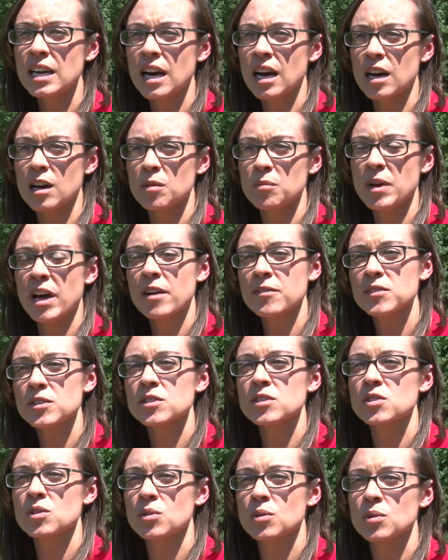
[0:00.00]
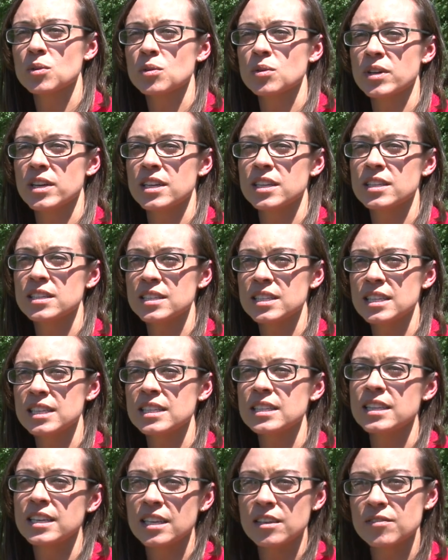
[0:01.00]
um, after school and
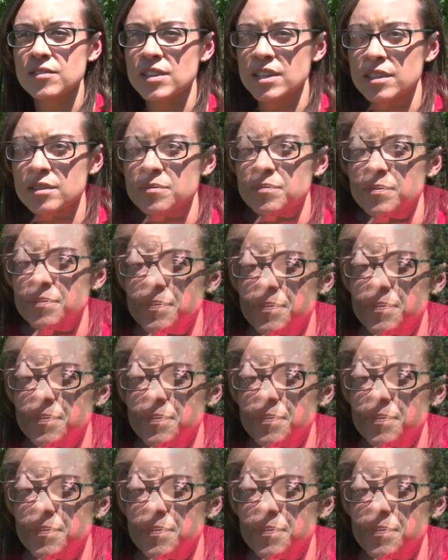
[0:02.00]
in the evening.